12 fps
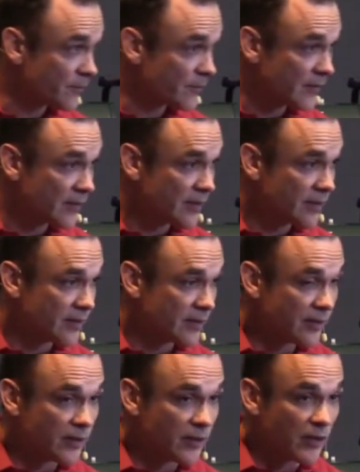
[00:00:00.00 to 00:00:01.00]
Yes.
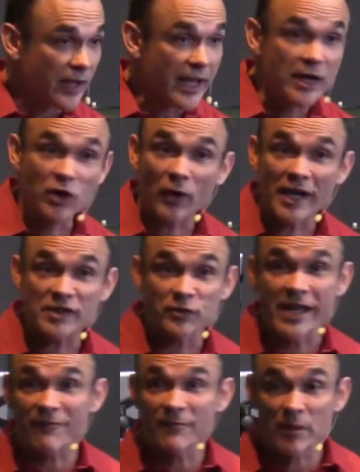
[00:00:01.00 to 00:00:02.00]
In Christ, we have been